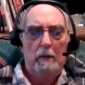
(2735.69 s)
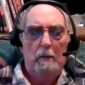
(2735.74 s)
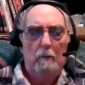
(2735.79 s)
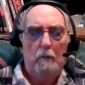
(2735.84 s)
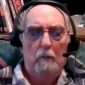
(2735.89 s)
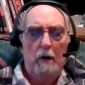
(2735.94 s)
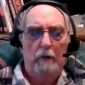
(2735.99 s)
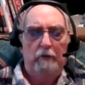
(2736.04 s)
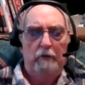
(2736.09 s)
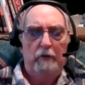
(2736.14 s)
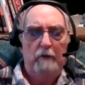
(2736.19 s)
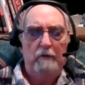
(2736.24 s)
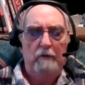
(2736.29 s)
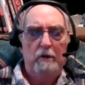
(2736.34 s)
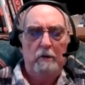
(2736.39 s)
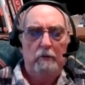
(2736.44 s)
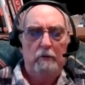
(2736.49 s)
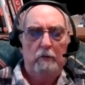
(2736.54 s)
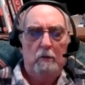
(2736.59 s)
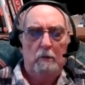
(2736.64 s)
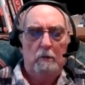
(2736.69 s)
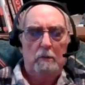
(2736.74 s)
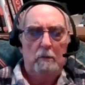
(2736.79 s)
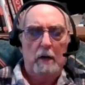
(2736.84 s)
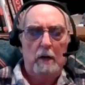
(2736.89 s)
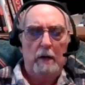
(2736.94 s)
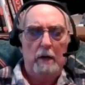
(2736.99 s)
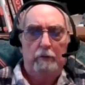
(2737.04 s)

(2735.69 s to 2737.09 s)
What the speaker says: when I was 70 years old, not